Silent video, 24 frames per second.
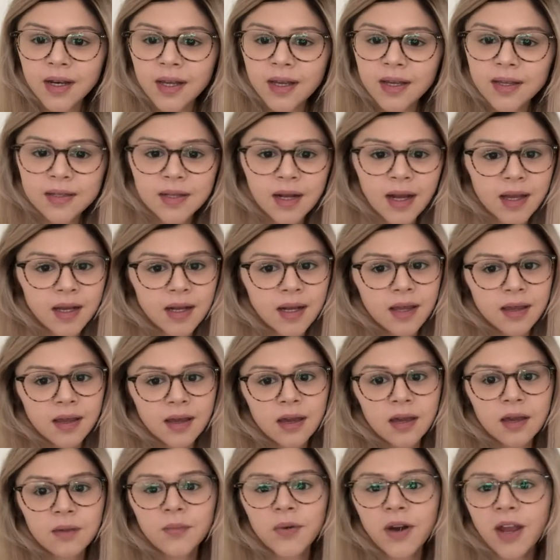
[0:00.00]
it's likely they
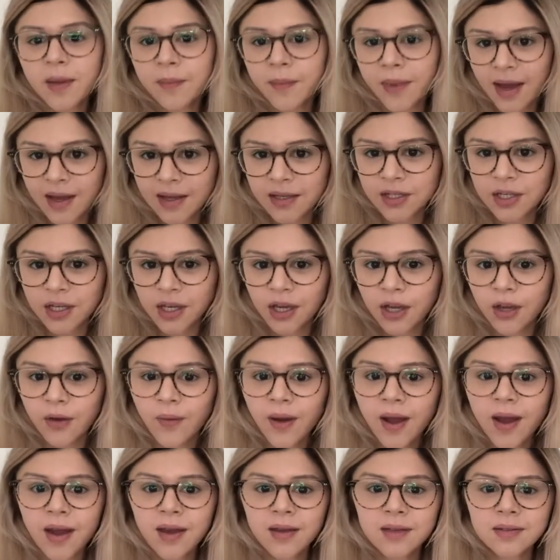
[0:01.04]
can bring it back to you,
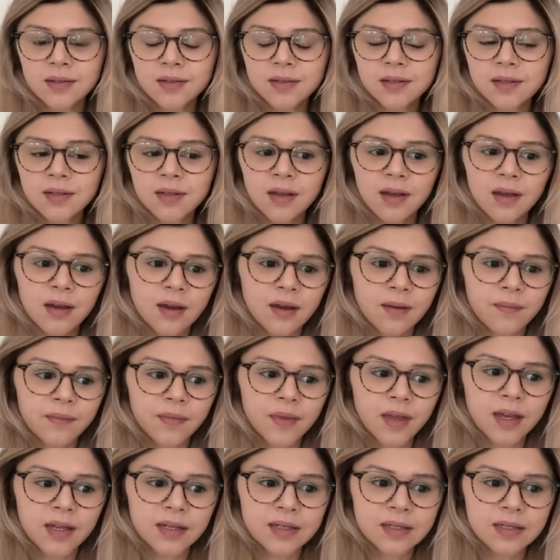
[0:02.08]
and
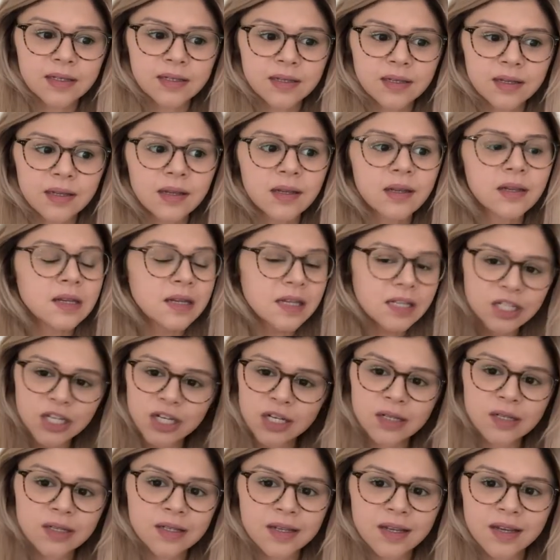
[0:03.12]
it's
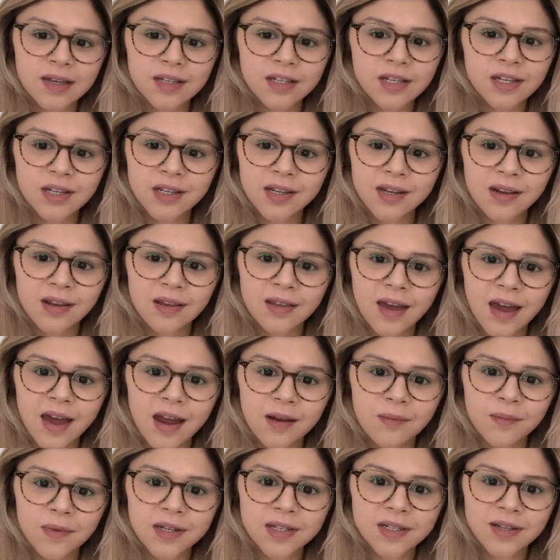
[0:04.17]
just another
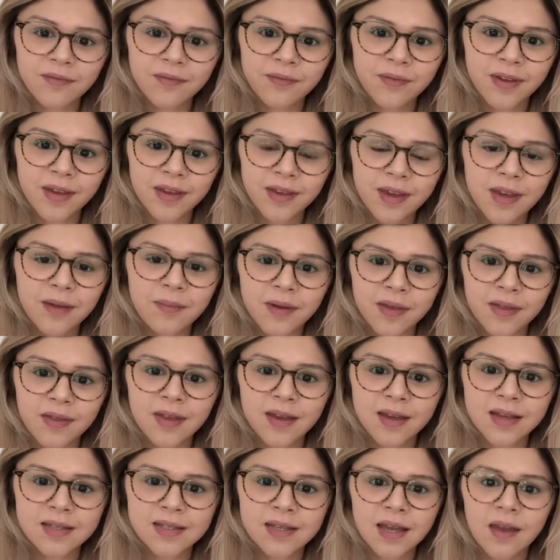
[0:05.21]
element of keeping
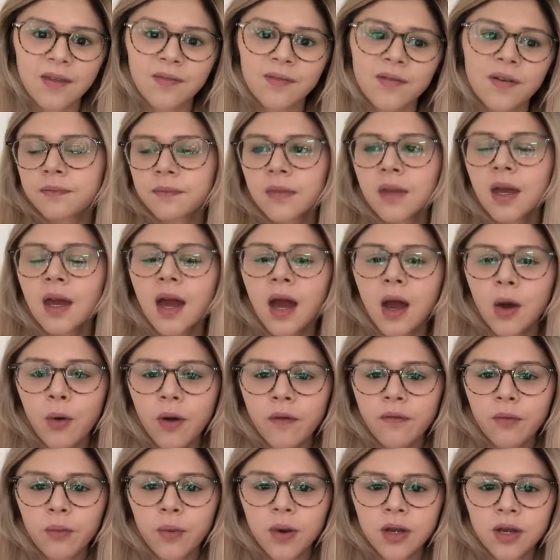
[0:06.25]
things safe.
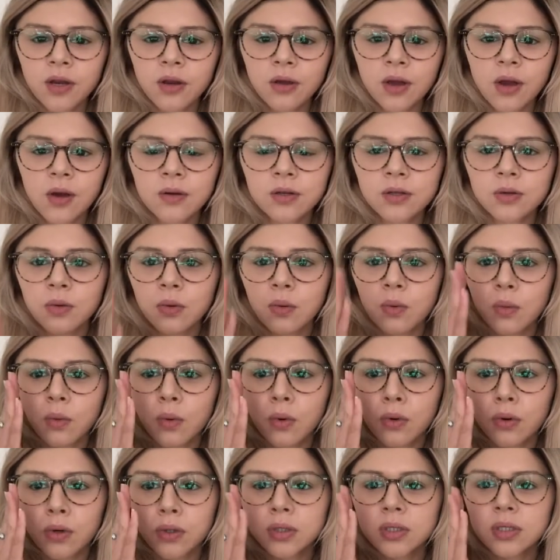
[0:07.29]
However, when you go to a
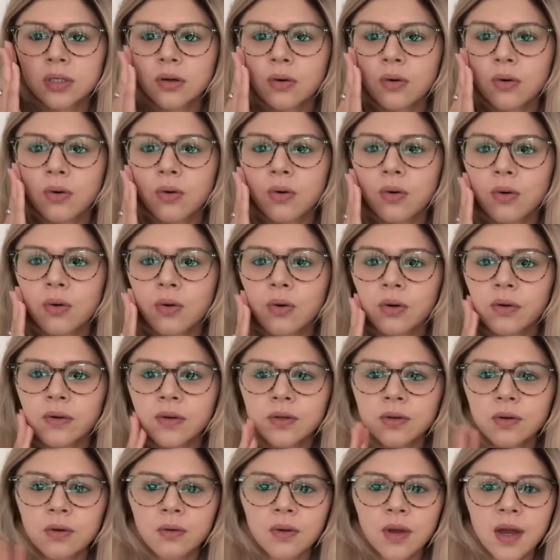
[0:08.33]
ward or
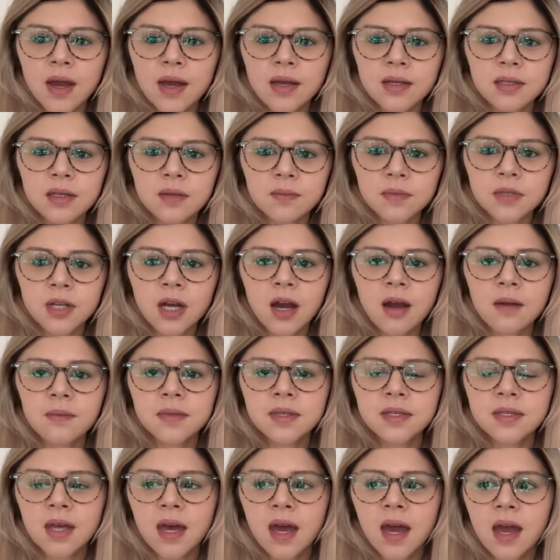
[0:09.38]
critical care,
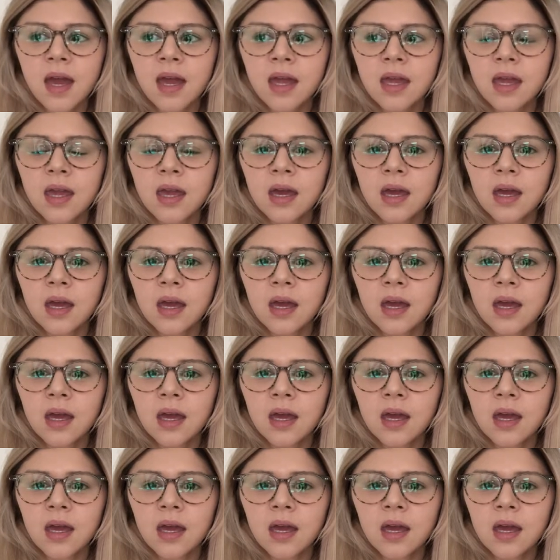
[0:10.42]
sometimes they